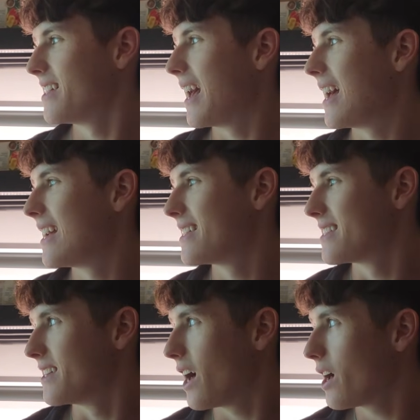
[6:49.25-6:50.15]
that
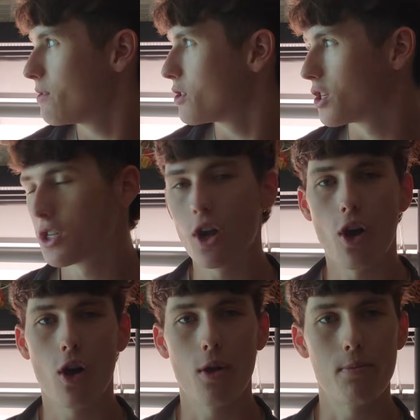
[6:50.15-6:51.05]
it's not just
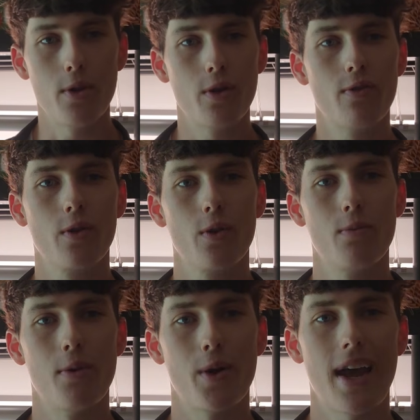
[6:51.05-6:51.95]
all
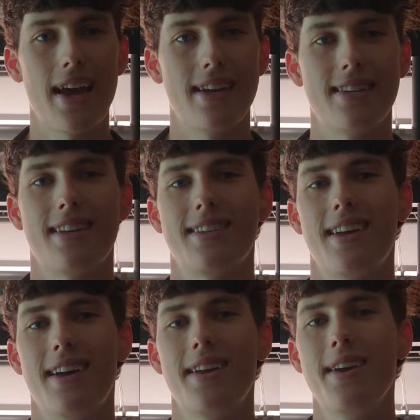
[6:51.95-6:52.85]
beautiful bouquets and it's
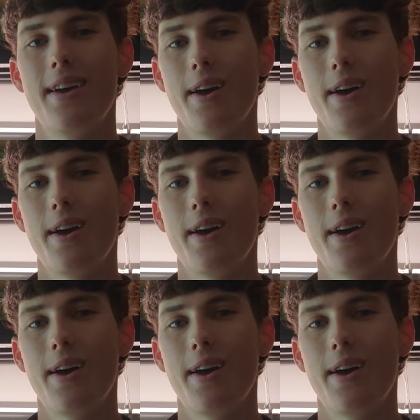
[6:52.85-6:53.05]
not